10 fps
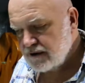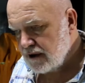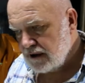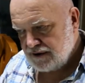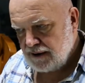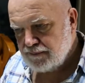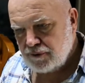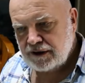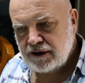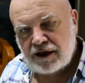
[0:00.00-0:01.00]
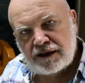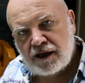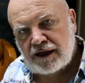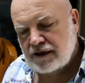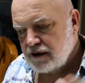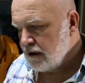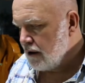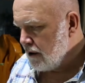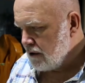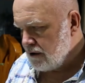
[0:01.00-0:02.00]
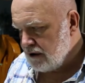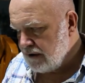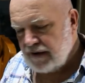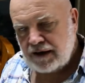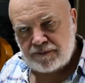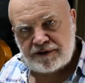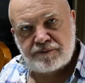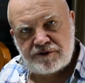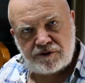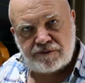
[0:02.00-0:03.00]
And at some point, I'd like to develop some sort of